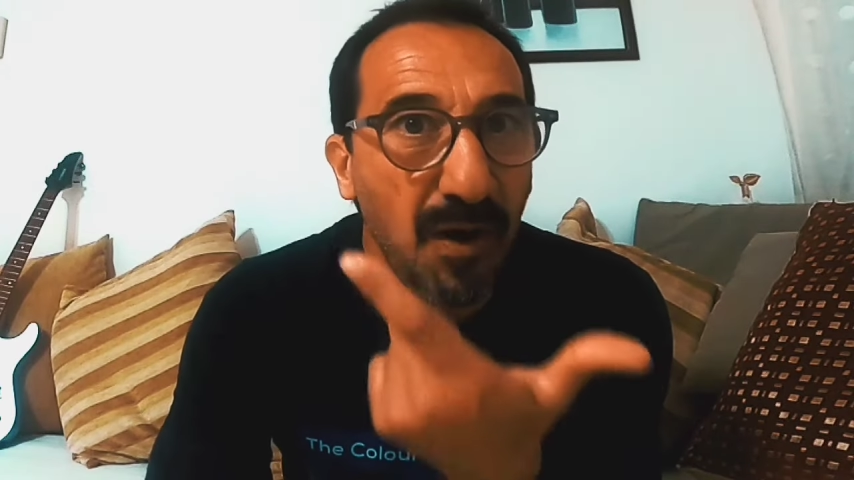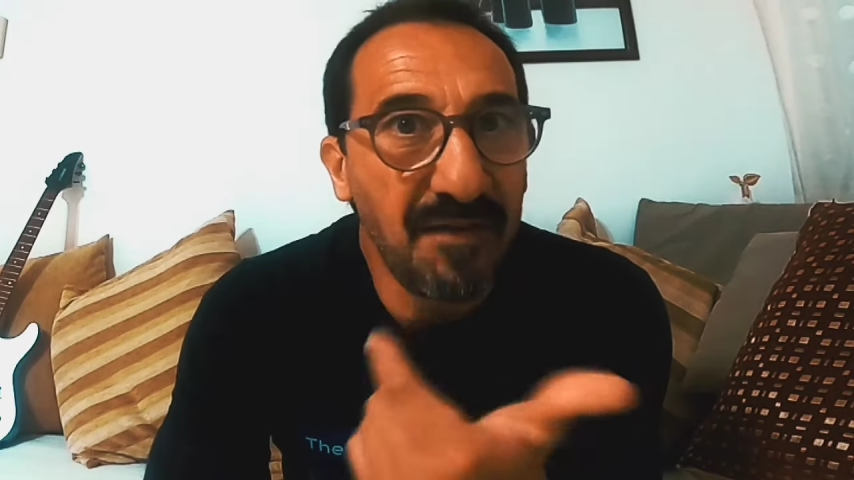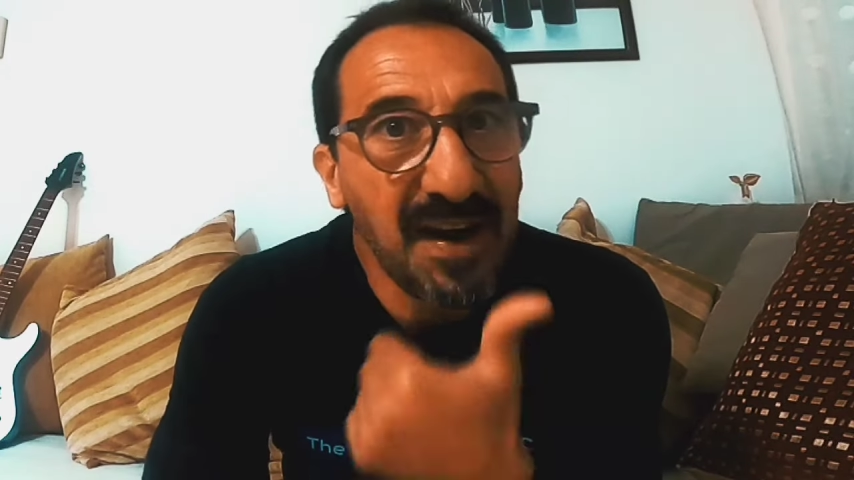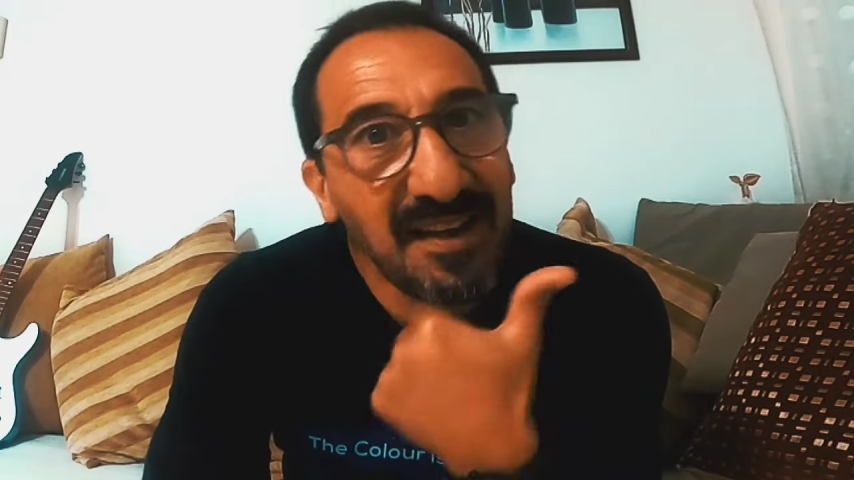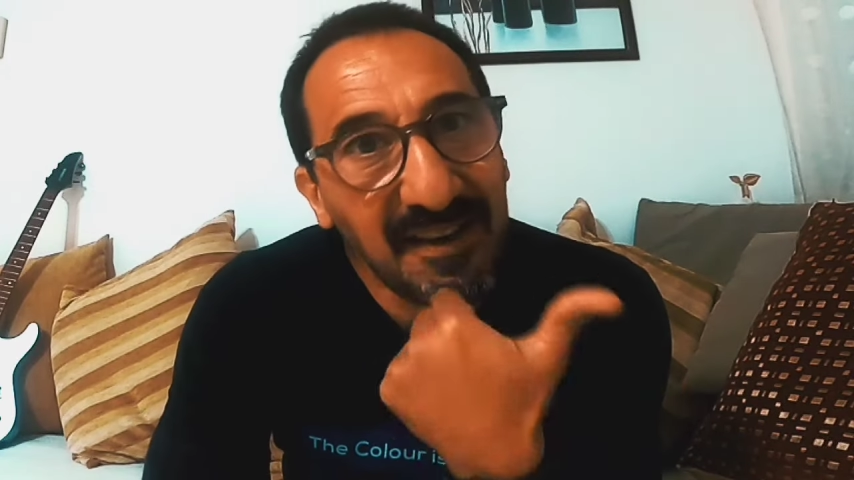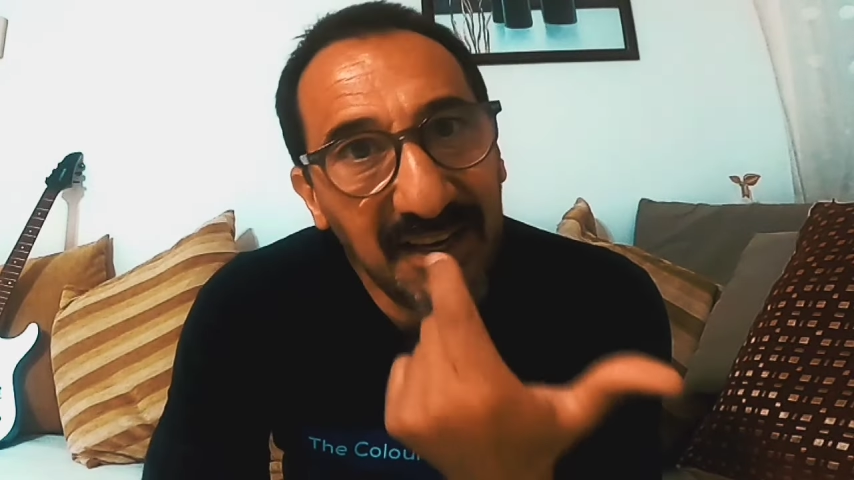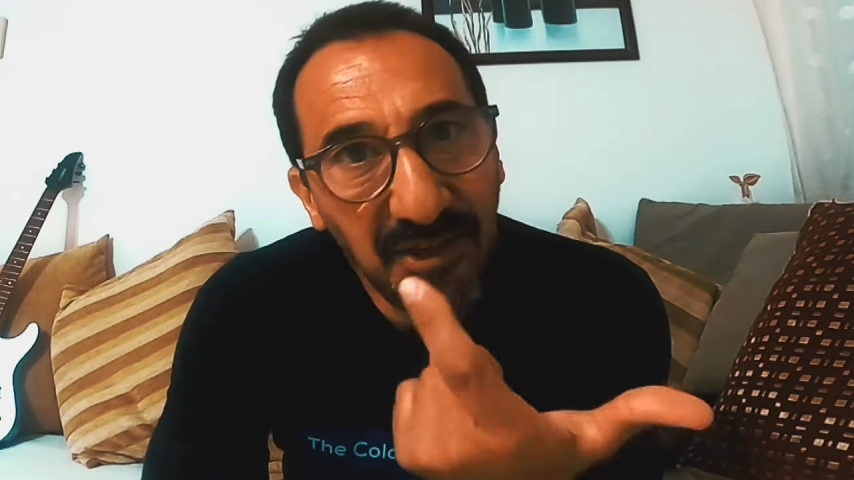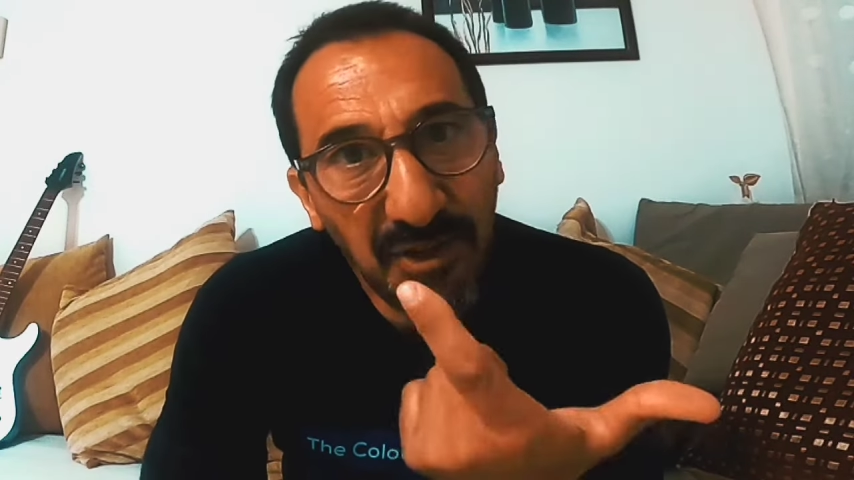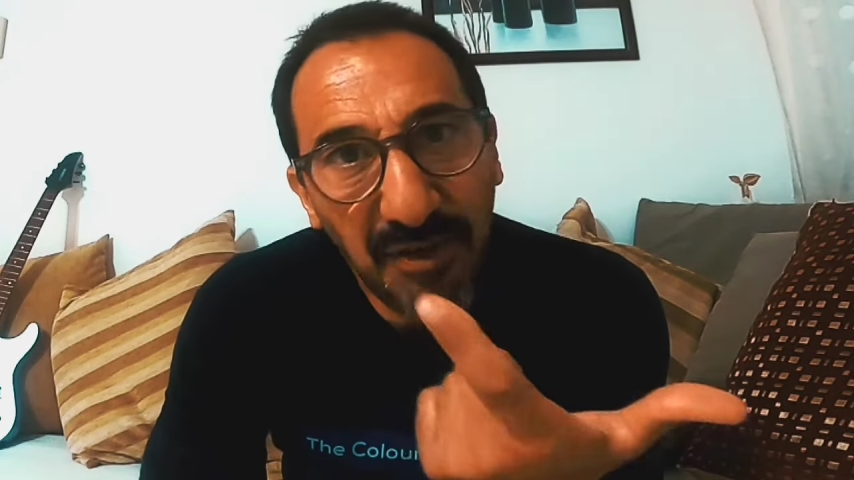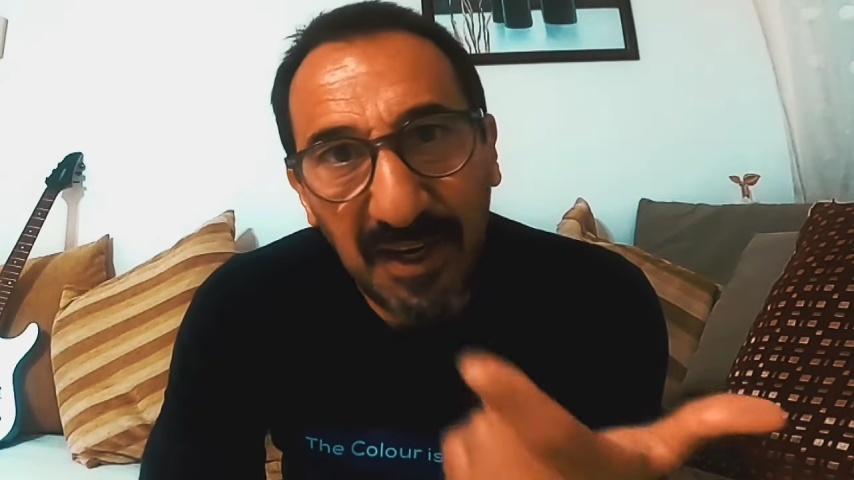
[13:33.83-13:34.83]
have another
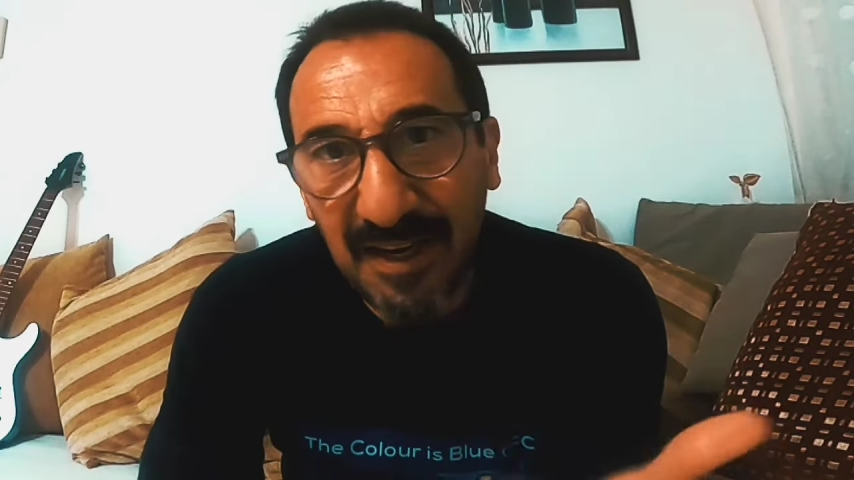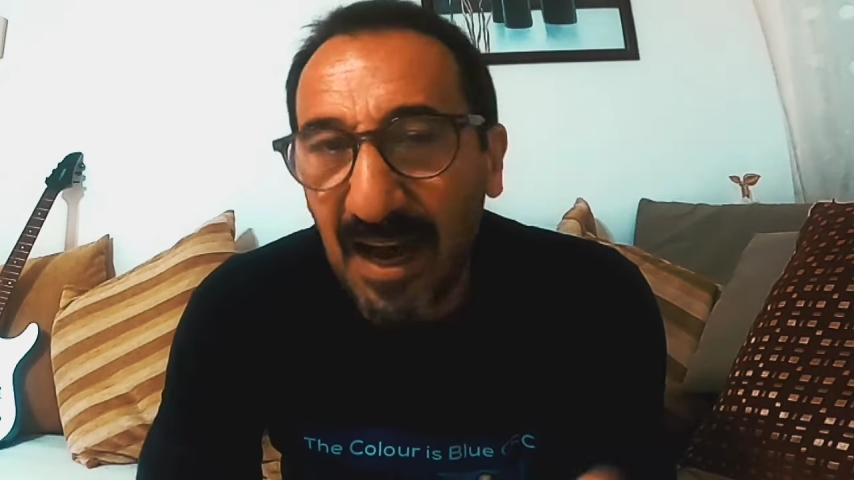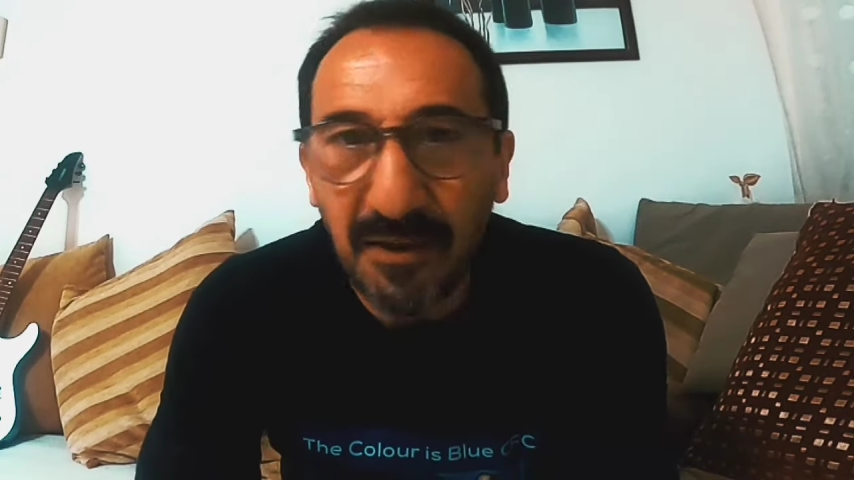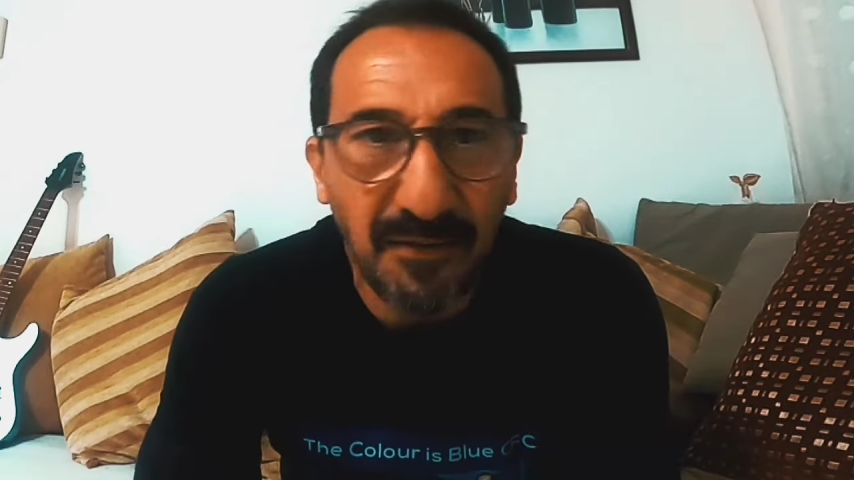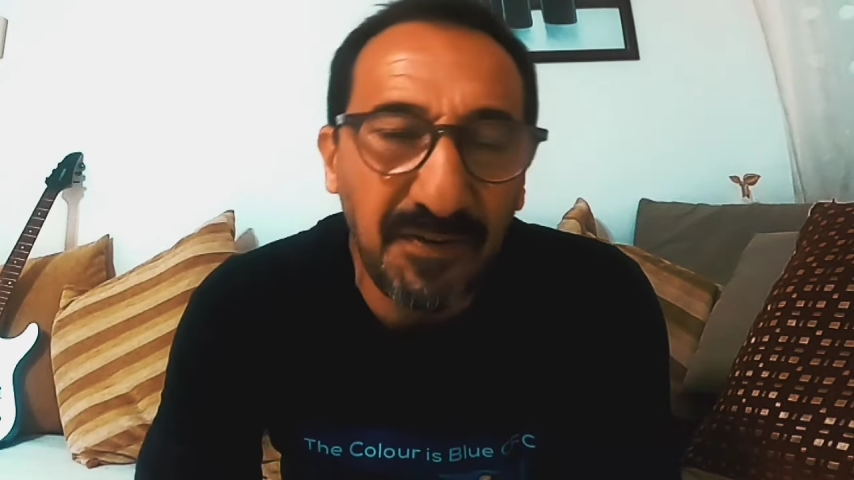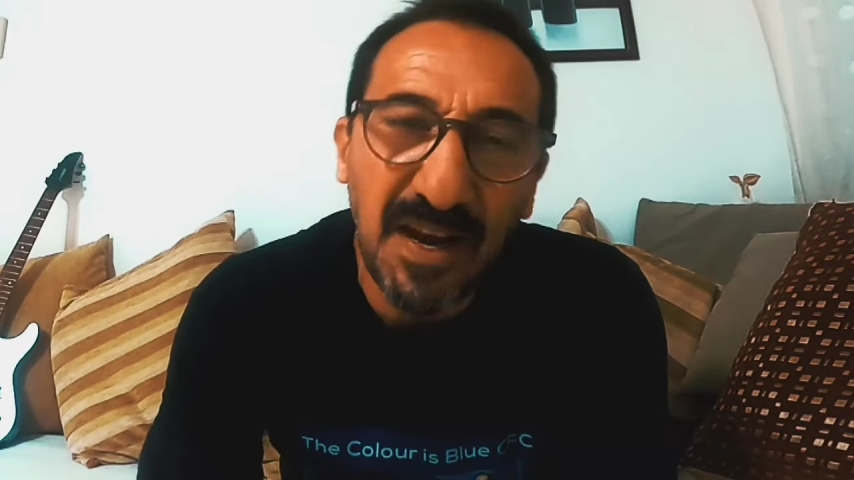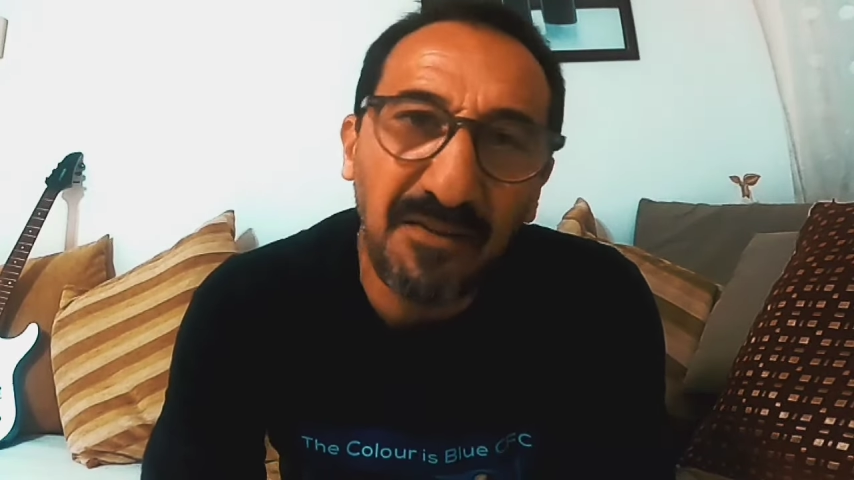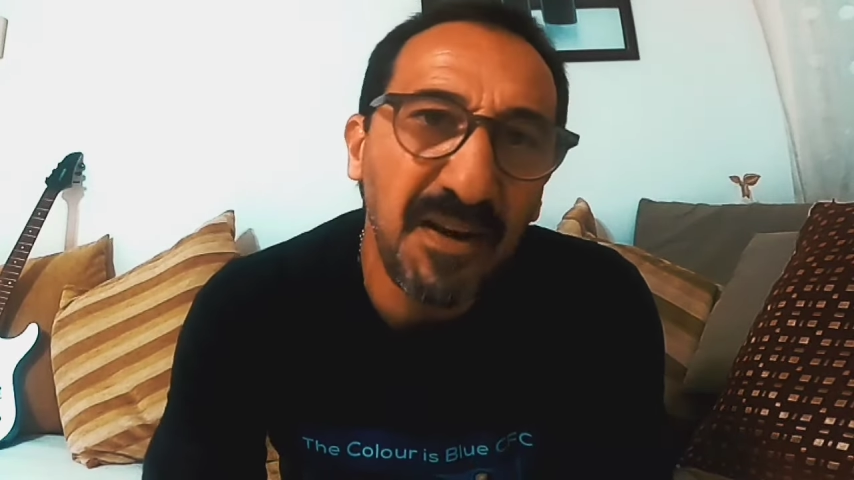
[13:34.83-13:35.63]
injury? I don't think.